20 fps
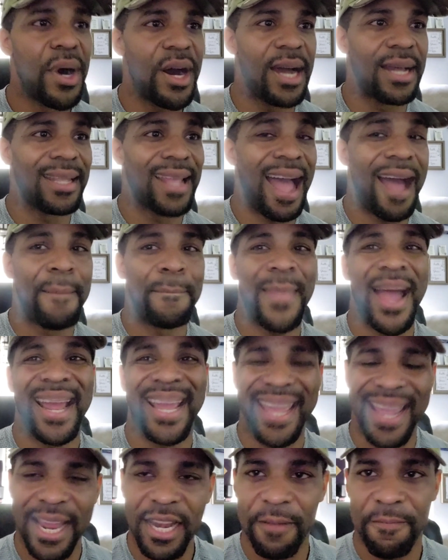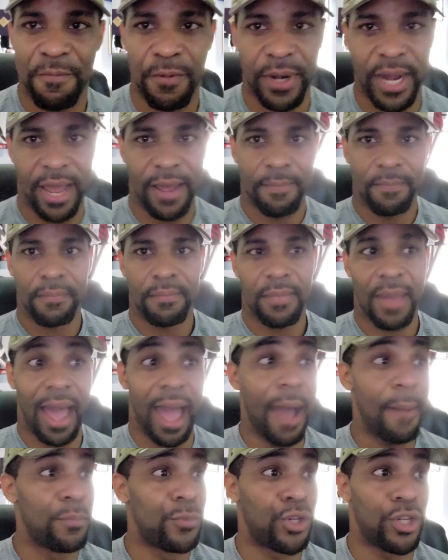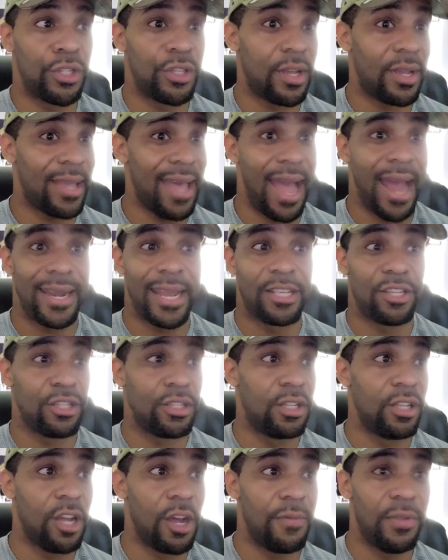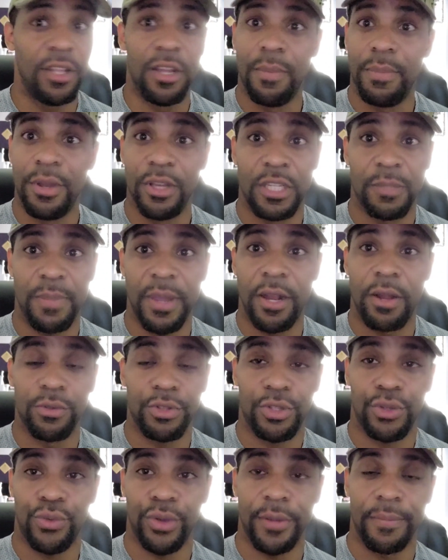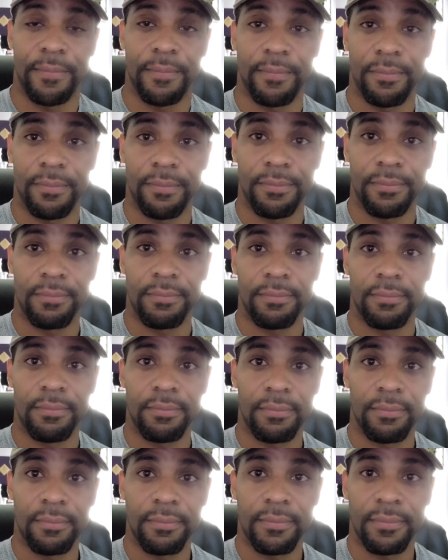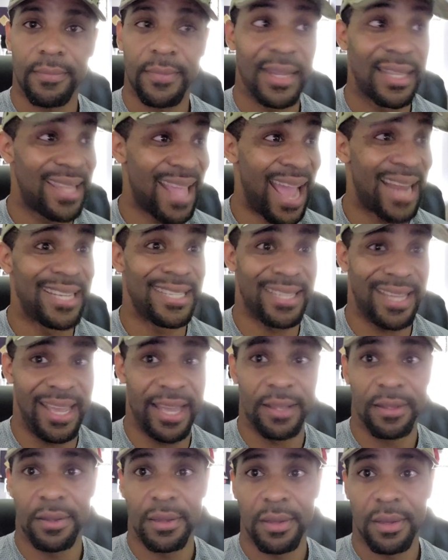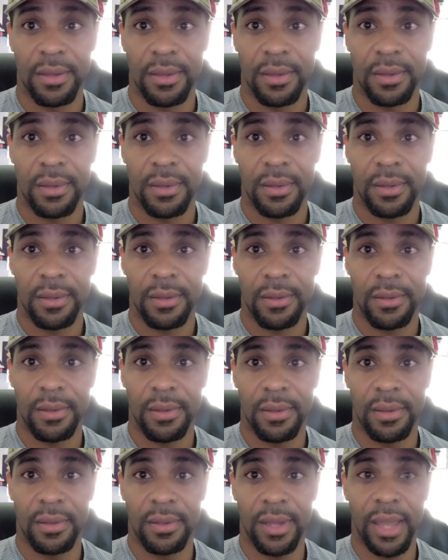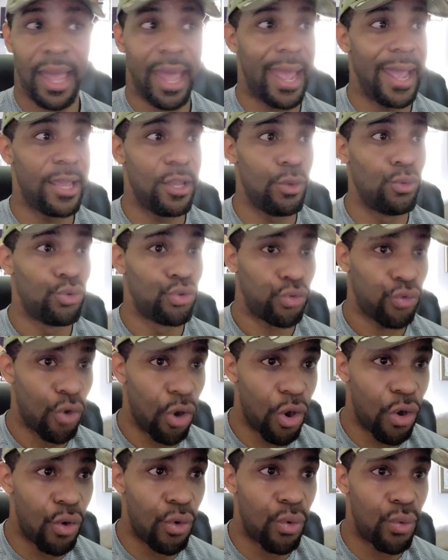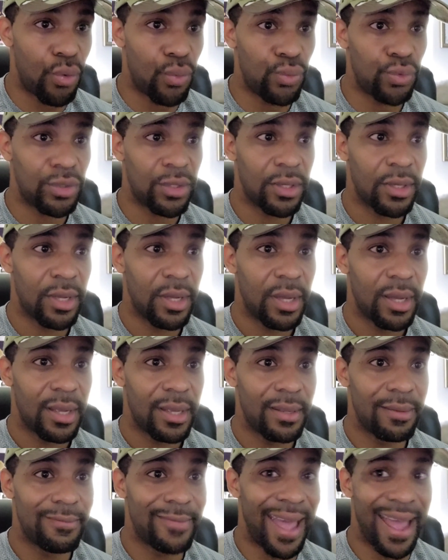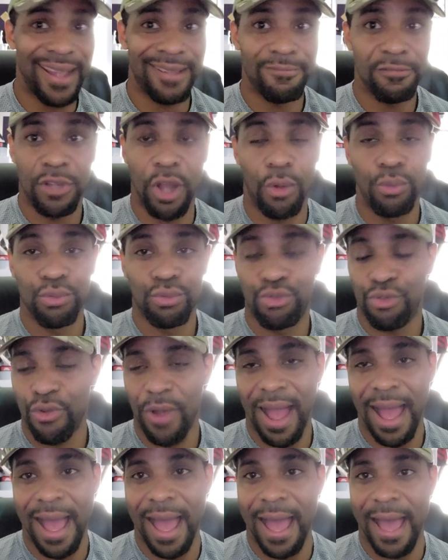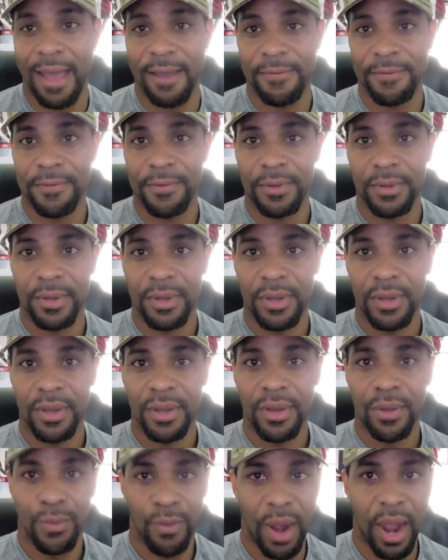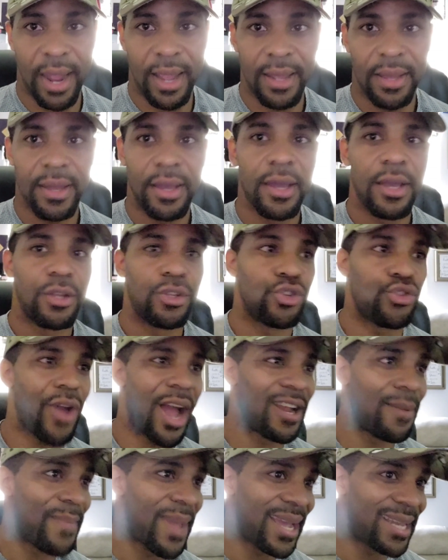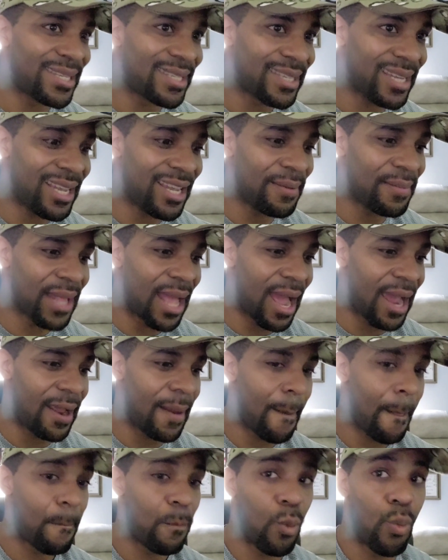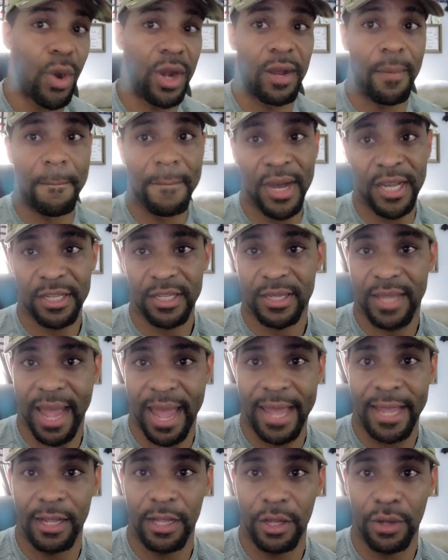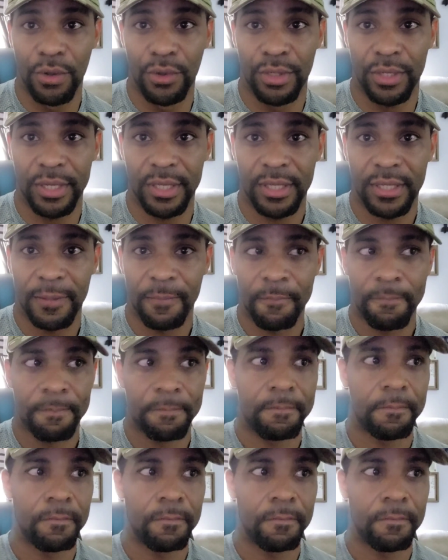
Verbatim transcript: But I'm not in it for that. I'm just a guy that just loves a little bit of speed on the street. That is it. And you trolls that don't drive, right, try to make it seem like when a Mustang loses